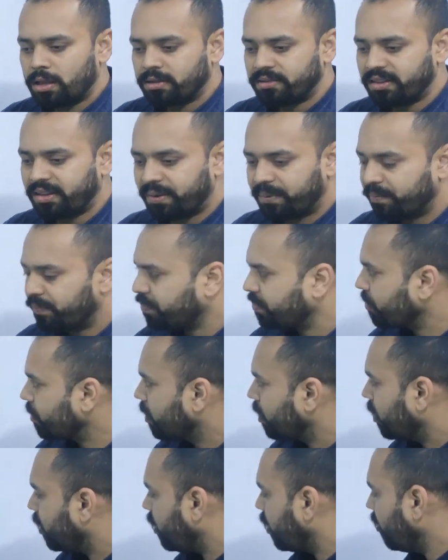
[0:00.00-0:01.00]
See,
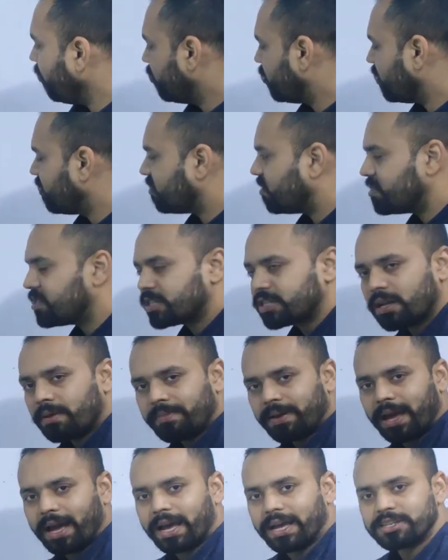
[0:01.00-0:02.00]
if the
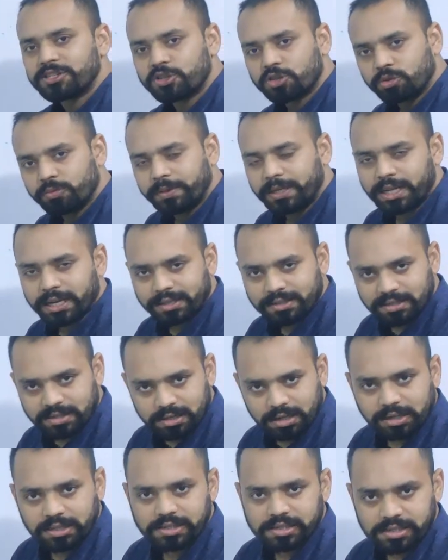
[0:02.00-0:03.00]
system has to be at
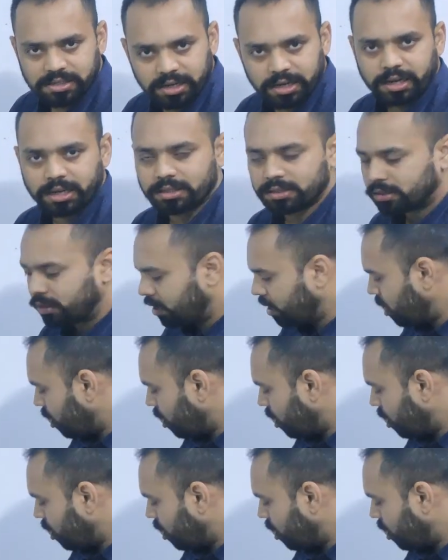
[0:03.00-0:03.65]
steady state,